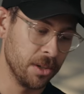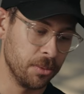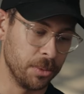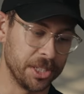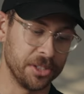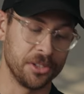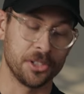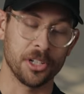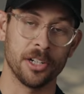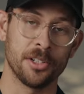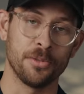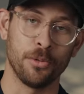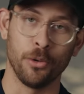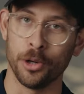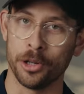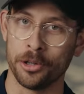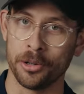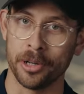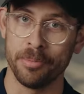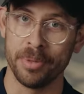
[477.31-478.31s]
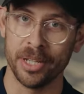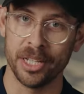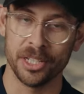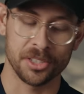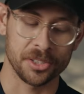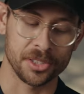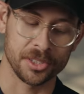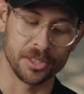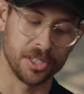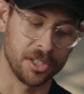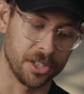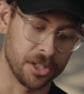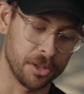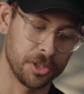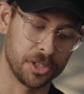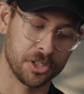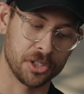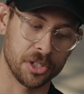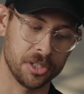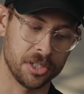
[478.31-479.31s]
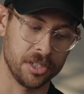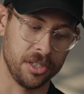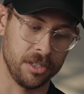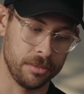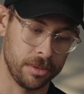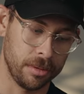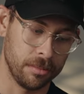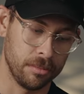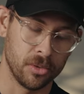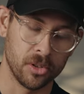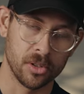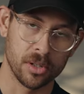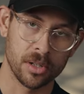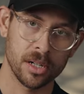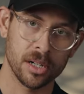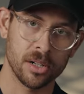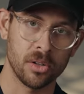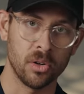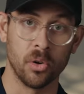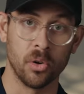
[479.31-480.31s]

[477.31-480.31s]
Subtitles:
when you charge for a grippage, you know, you always charge a little bit more,